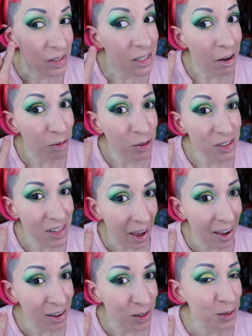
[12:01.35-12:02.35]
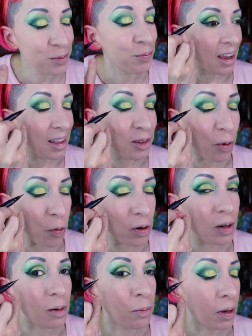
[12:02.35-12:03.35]
devil's tail in the
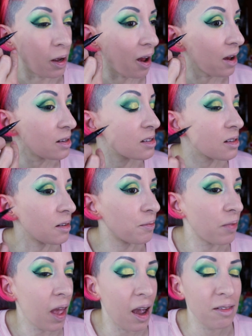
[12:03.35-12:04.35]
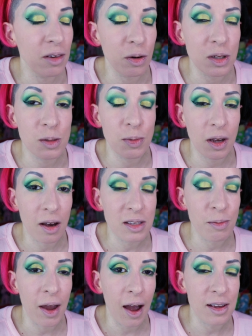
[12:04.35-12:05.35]
corner because I've noticed
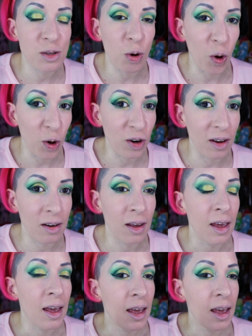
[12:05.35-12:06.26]
because my eyes are hooded,